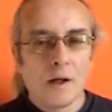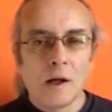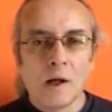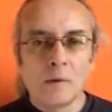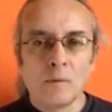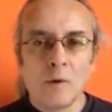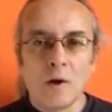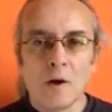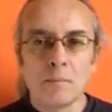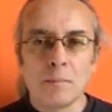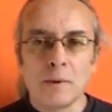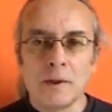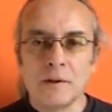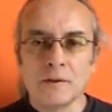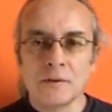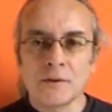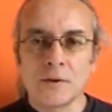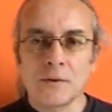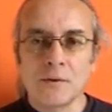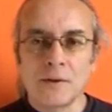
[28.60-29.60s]
And what
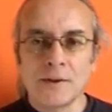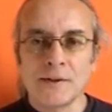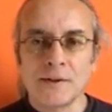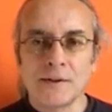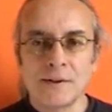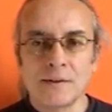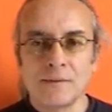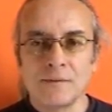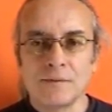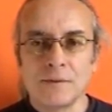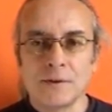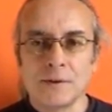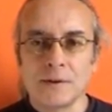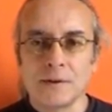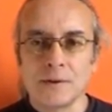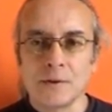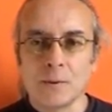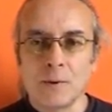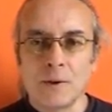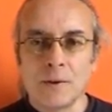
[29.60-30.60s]
appears to us is
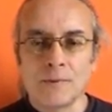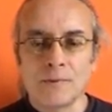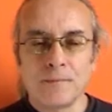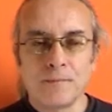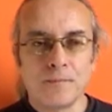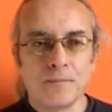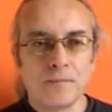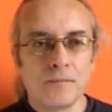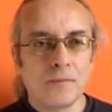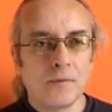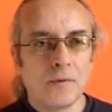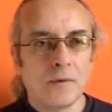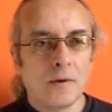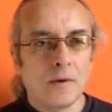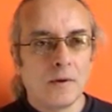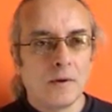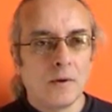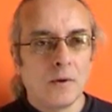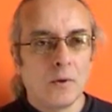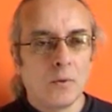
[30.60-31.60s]
infinite as well.
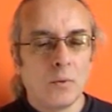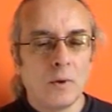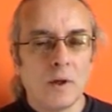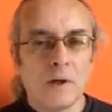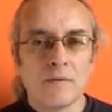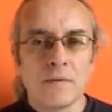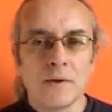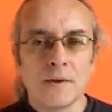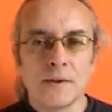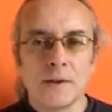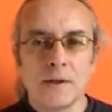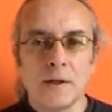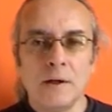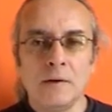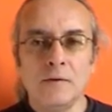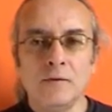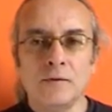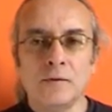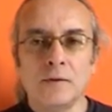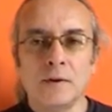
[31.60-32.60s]
We have this
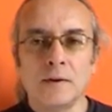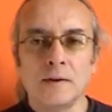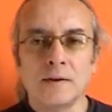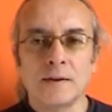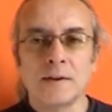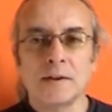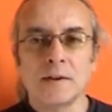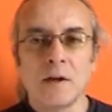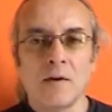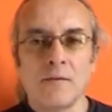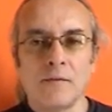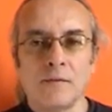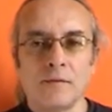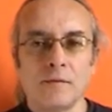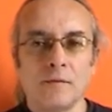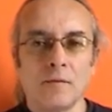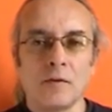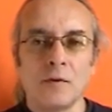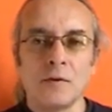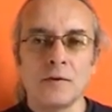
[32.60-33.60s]
infinite stuff.
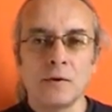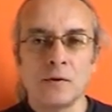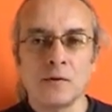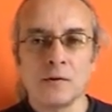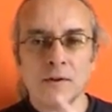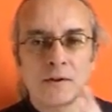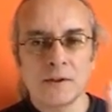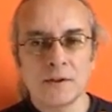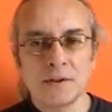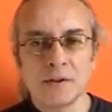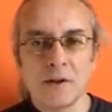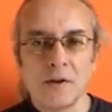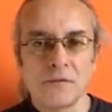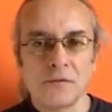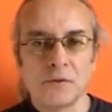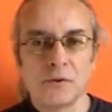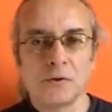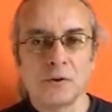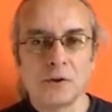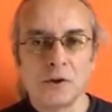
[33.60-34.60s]
There's all this
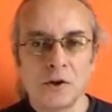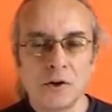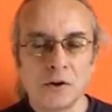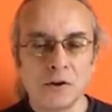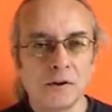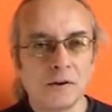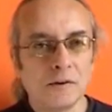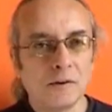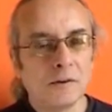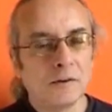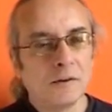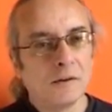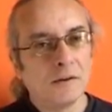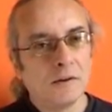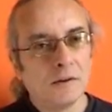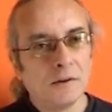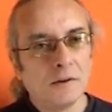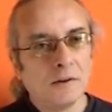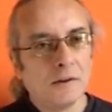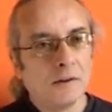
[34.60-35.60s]
stuff going on.
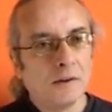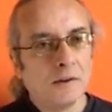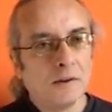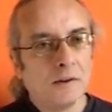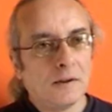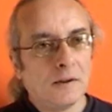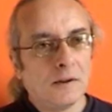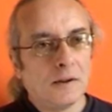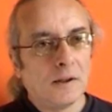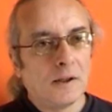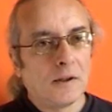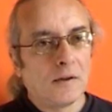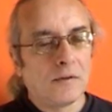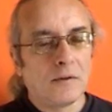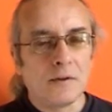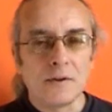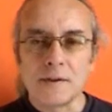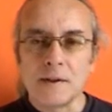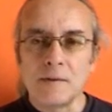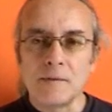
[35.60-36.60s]

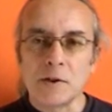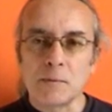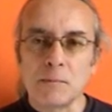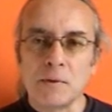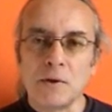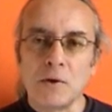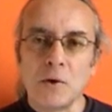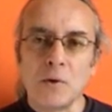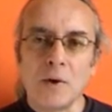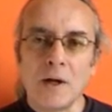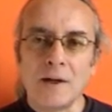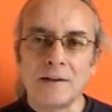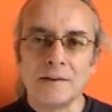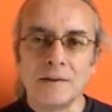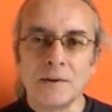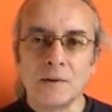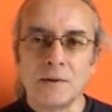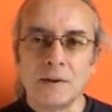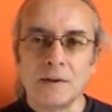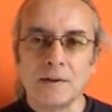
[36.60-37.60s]
There seems to be no end
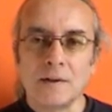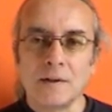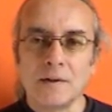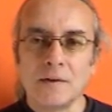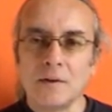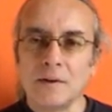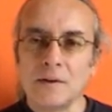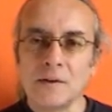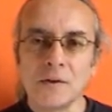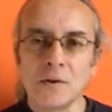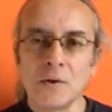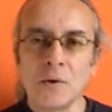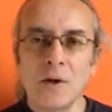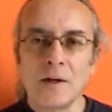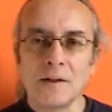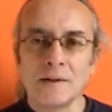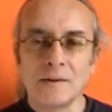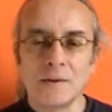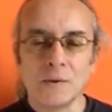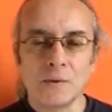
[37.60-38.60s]
to it. There is no
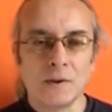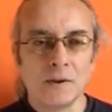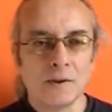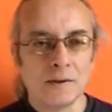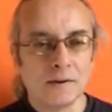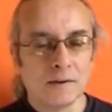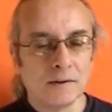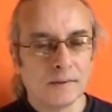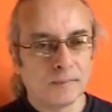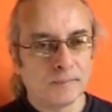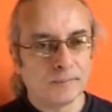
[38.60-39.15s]
end to it.